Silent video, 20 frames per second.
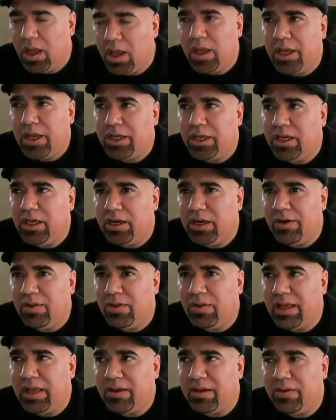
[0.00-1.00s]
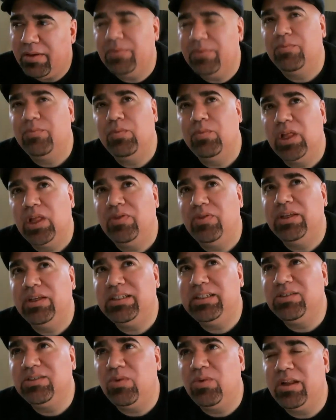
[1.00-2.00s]
This
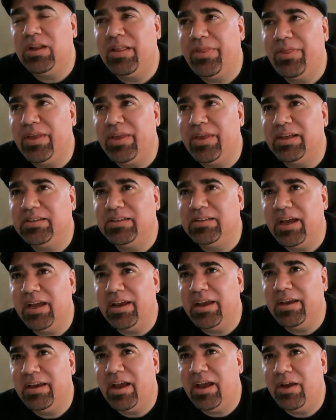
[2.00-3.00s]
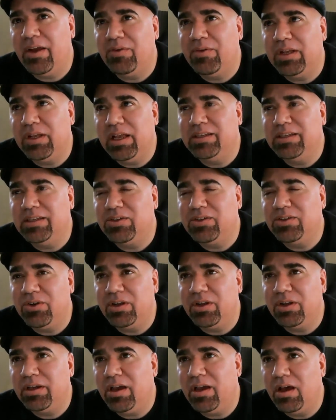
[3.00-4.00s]
is one of the things I realized
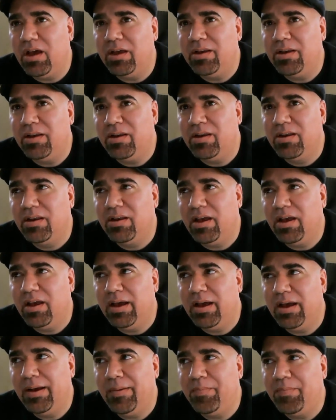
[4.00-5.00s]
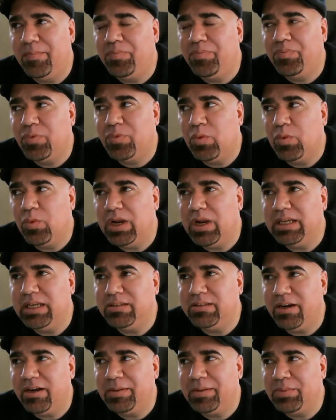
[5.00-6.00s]
early on. When I
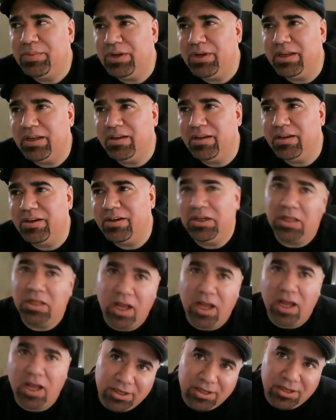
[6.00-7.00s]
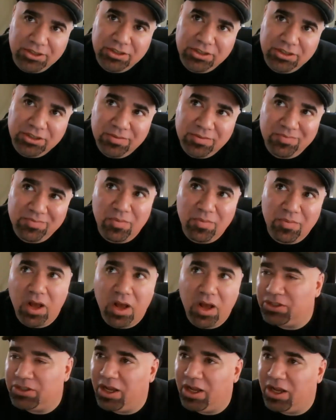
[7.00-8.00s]
started putting collage,
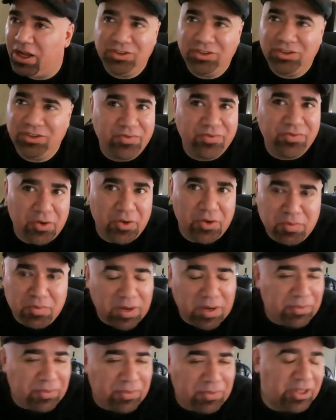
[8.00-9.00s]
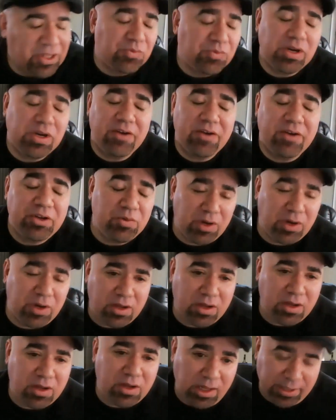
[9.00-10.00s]
montage, photo manipulation, whatever you want to
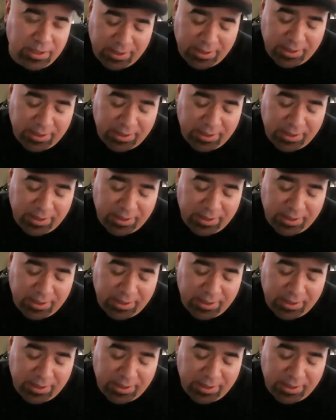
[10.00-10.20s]
call it,